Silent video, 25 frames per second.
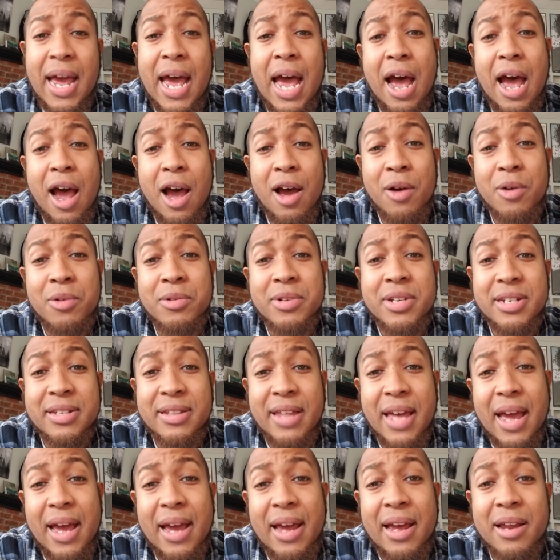How did
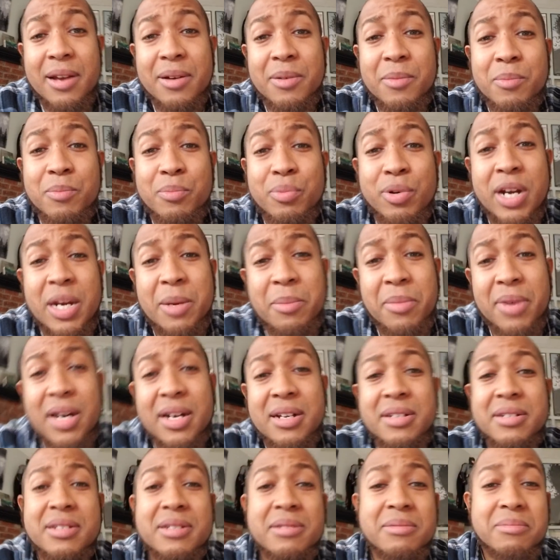that pretty
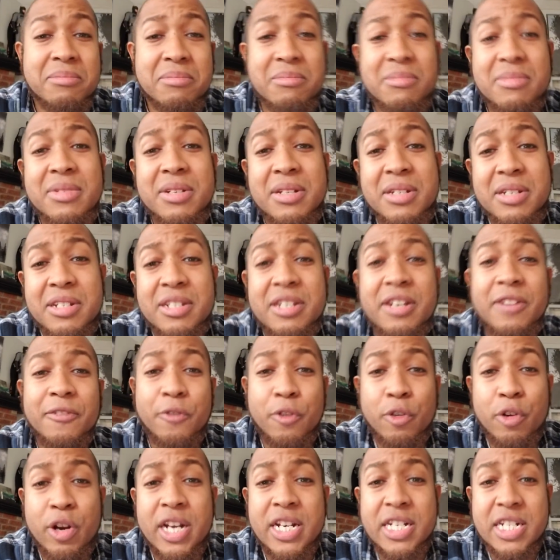much
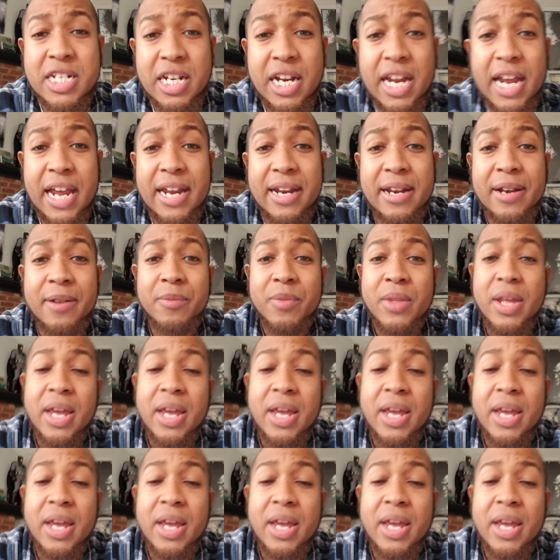differentiate?